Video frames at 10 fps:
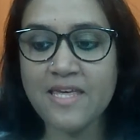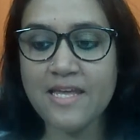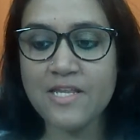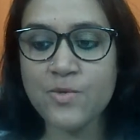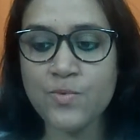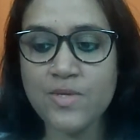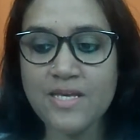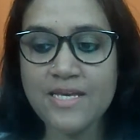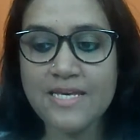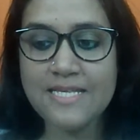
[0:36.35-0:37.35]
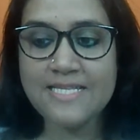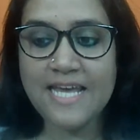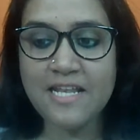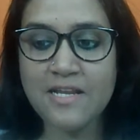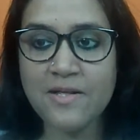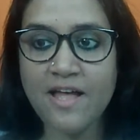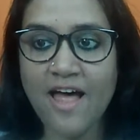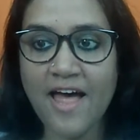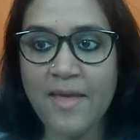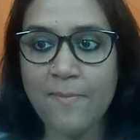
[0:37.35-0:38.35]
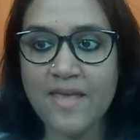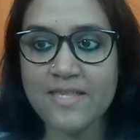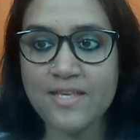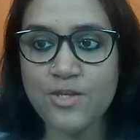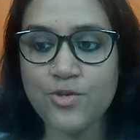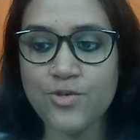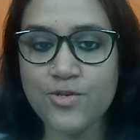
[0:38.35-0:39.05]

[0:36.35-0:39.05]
can you send a hi message?